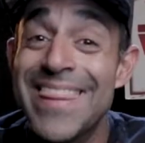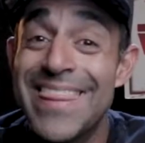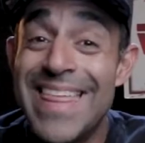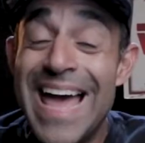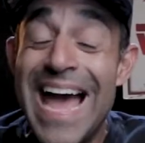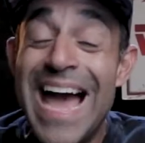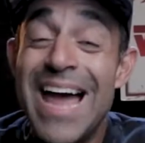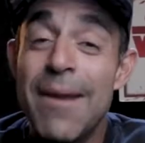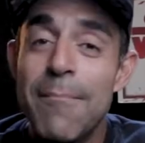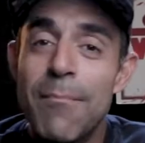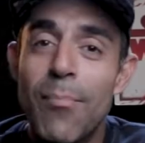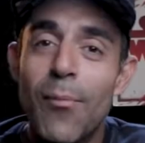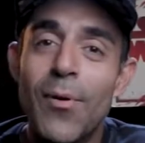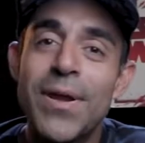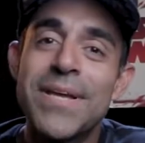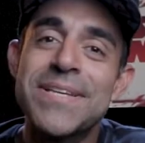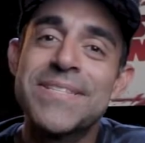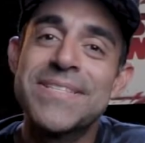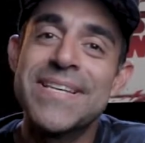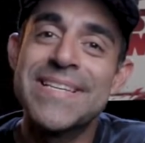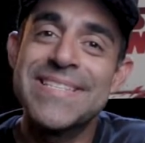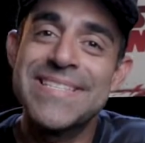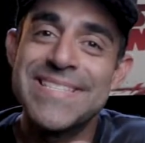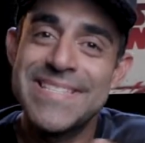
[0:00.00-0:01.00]
that
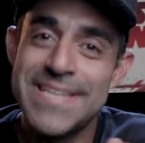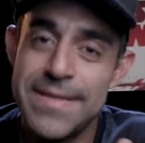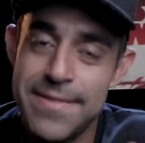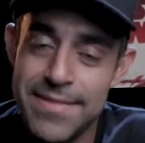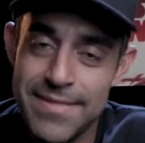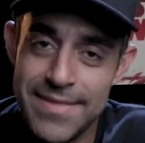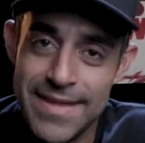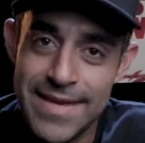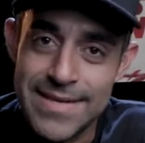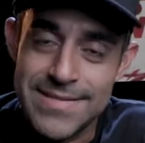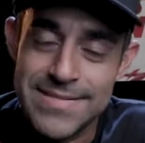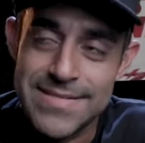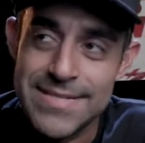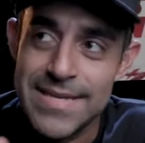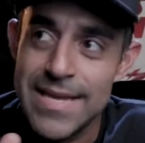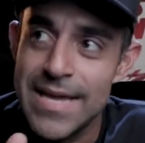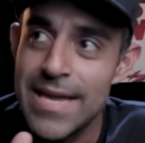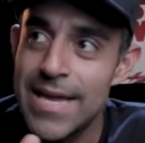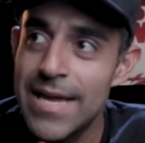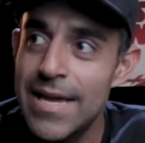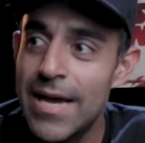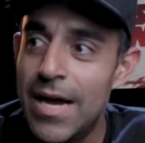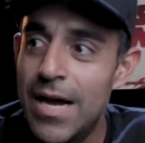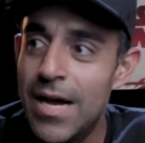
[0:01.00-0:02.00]
brings us to this.
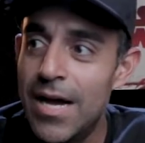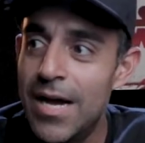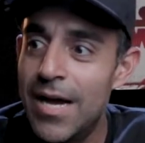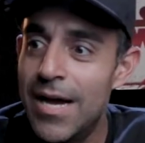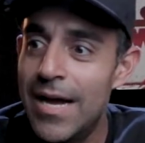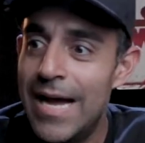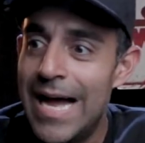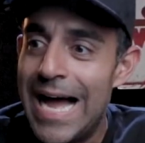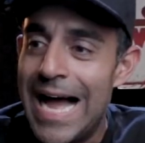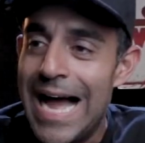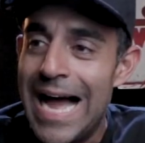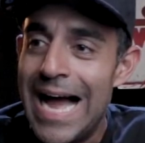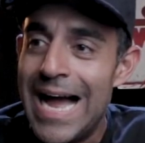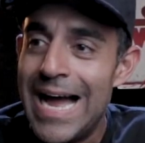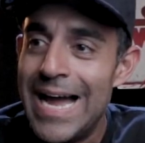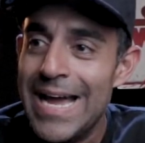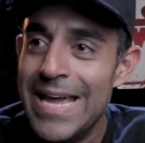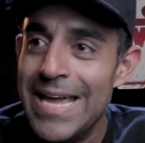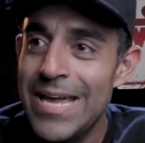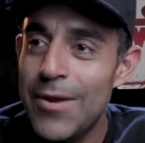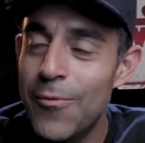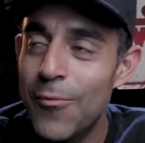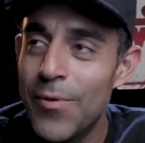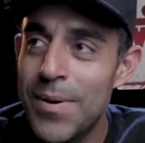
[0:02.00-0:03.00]

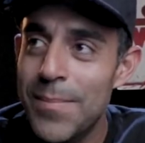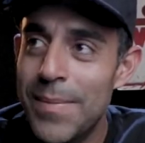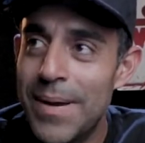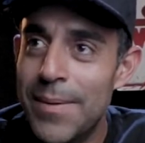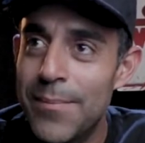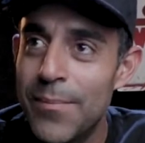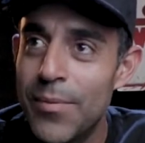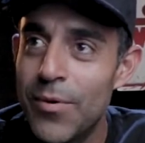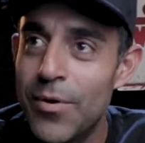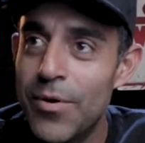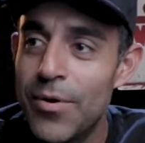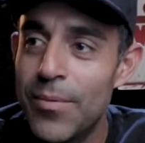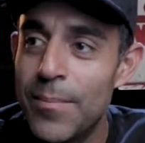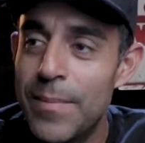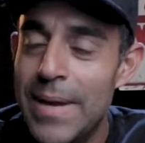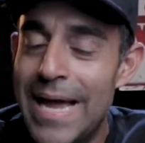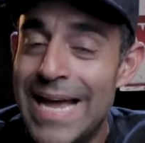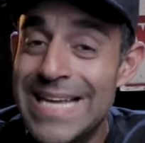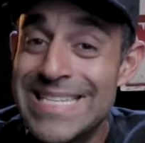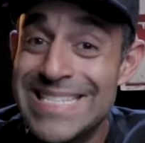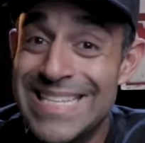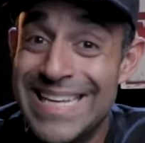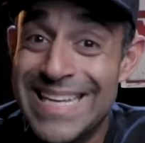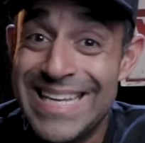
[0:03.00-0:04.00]
I remember
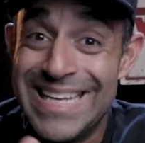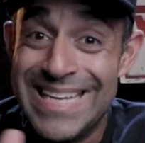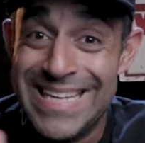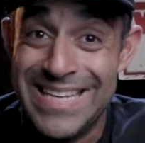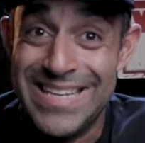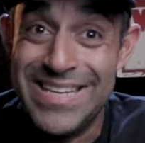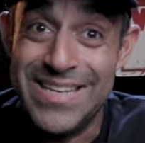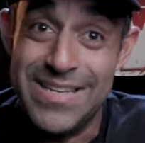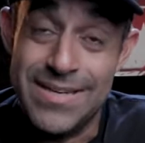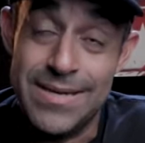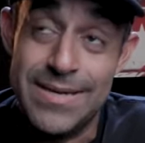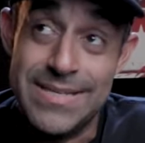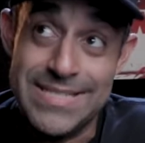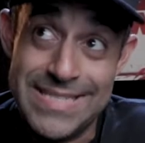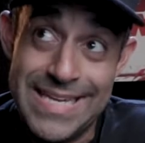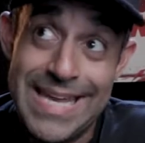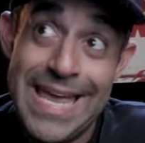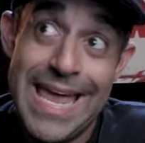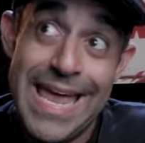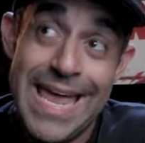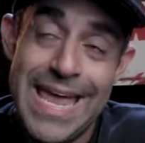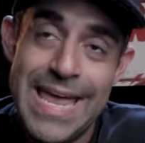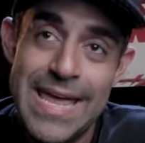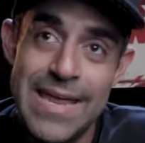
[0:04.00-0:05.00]
as a
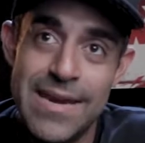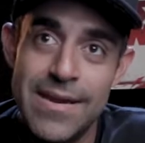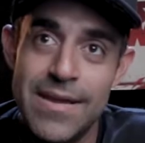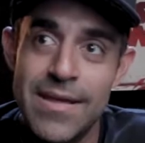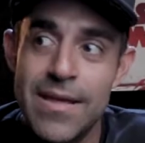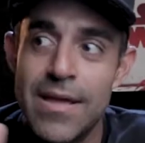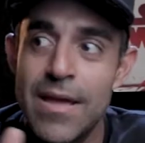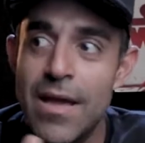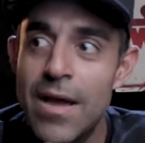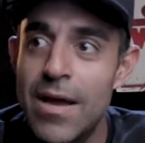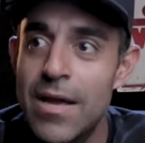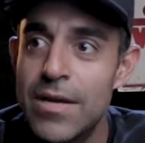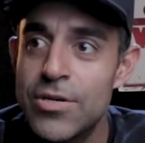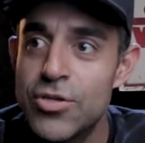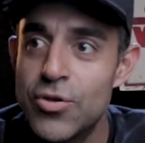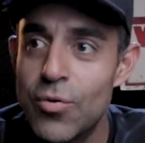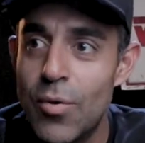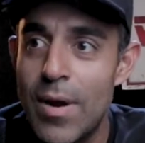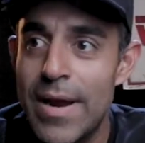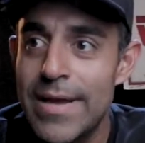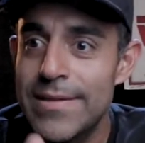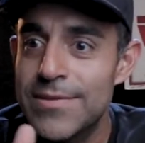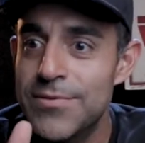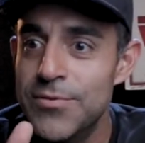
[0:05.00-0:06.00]
kid
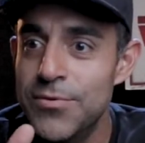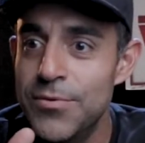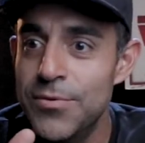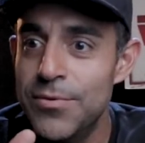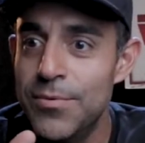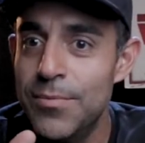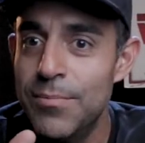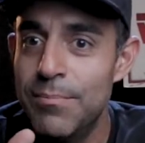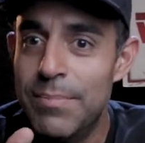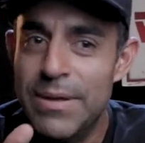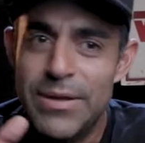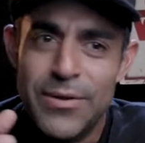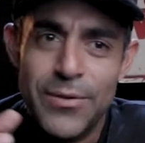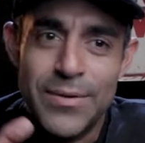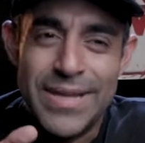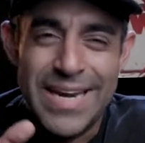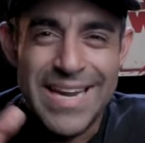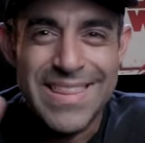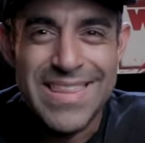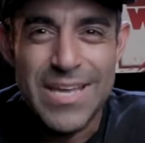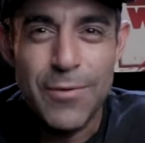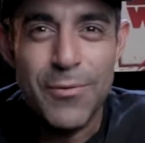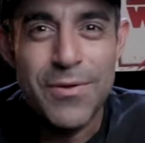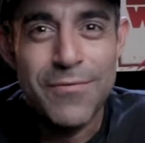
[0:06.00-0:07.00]
trying to build, and
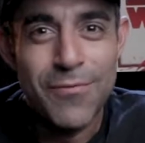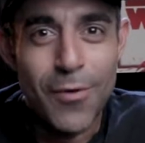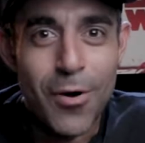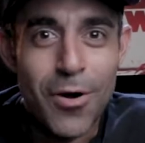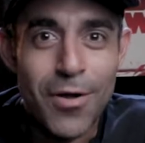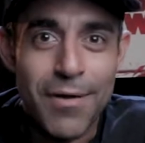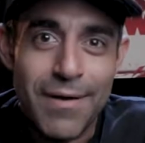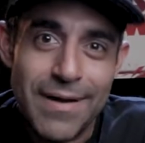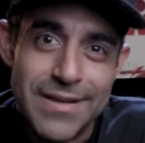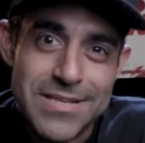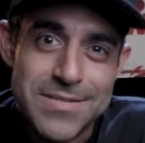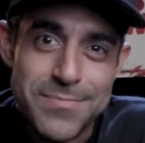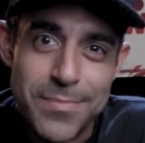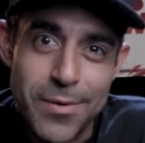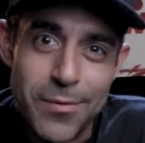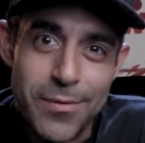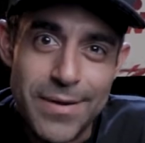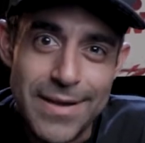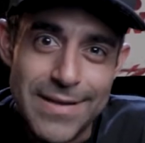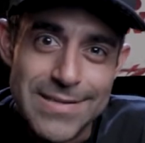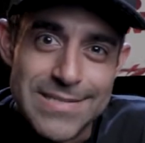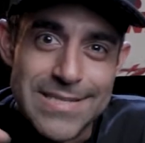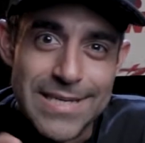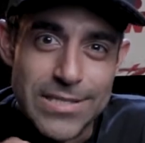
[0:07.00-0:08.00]
I think we've all
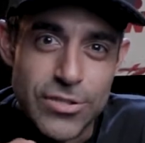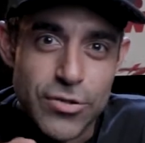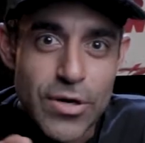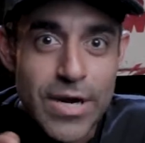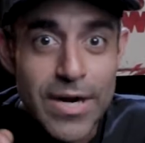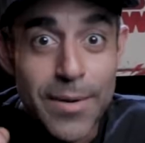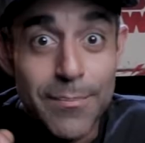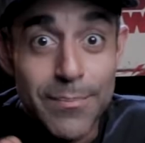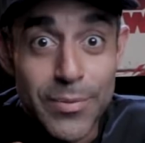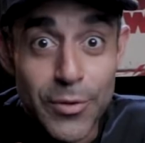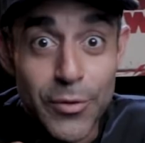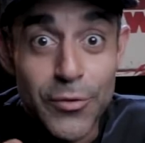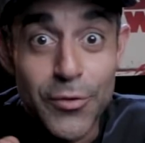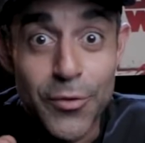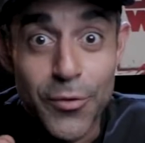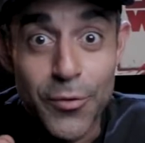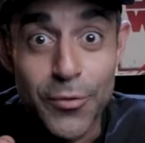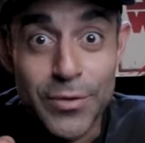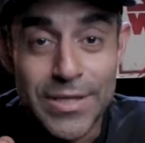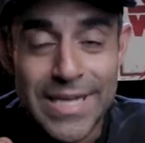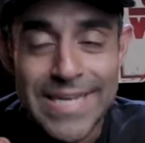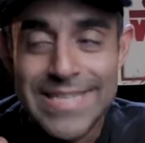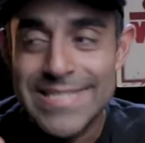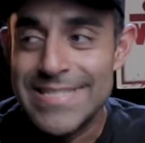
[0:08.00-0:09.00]
experienced like trying to build your
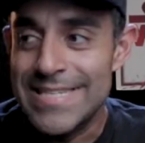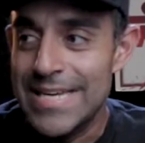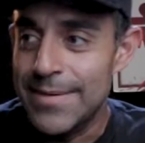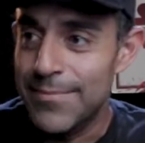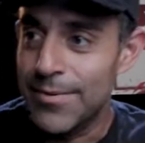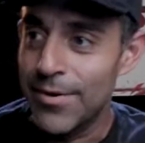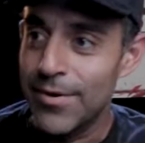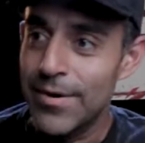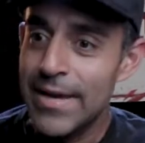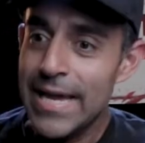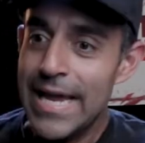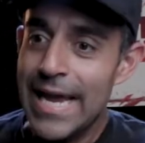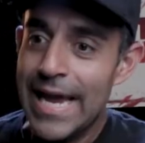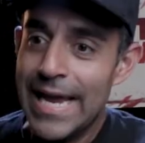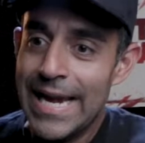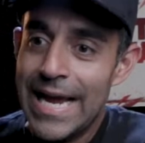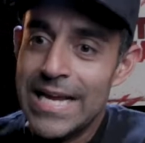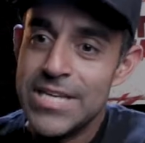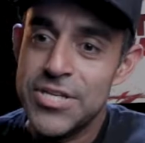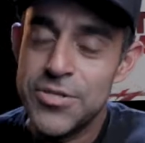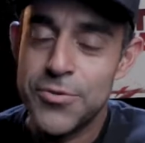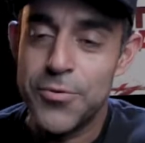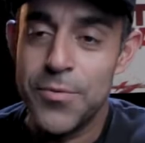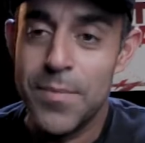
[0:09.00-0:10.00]
own lightsaber. And I
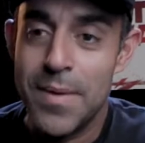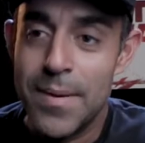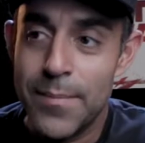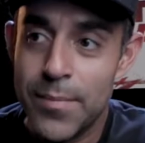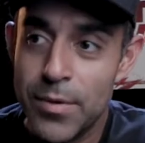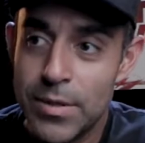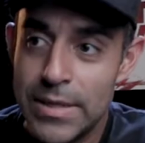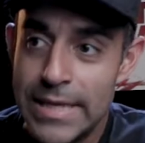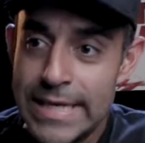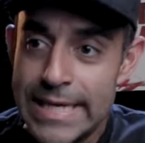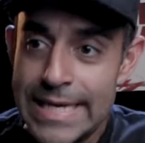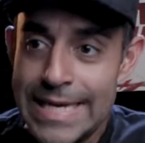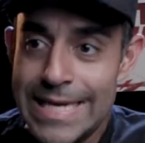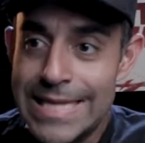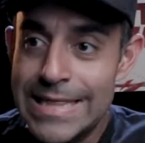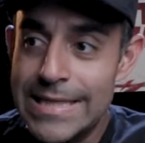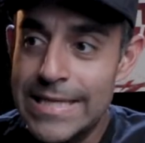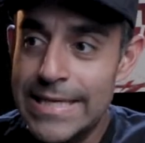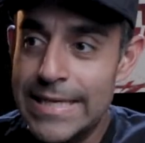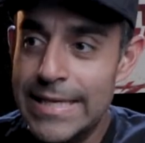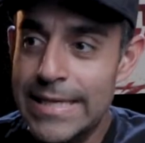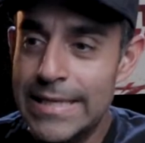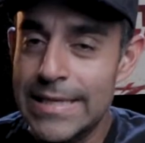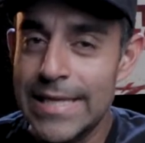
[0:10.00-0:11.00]
just remember like in
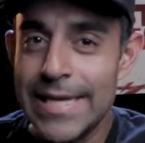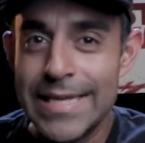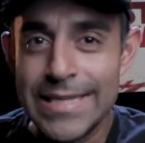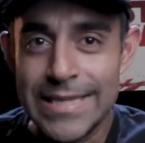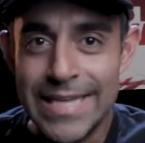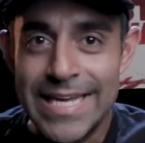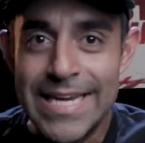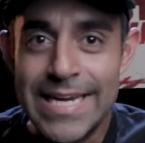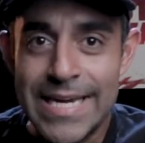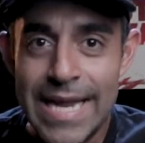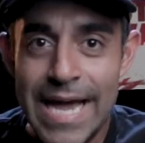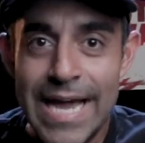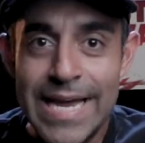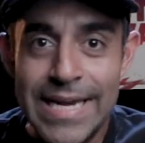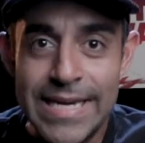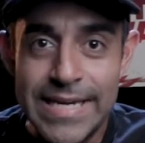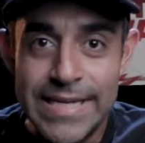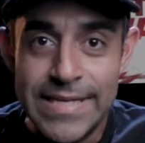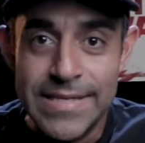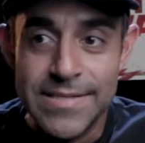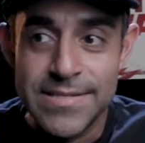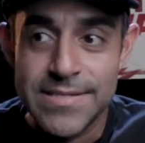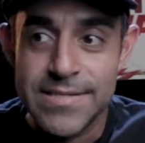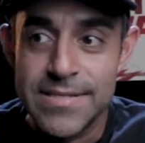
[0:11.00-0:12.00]
the late
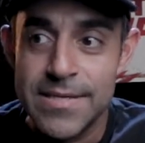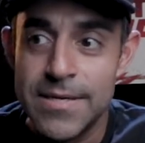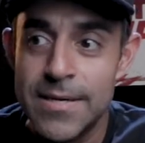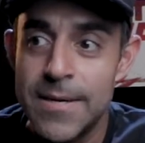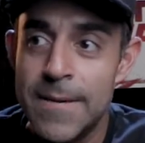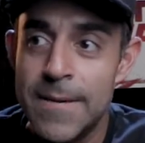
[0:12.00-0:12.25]
90s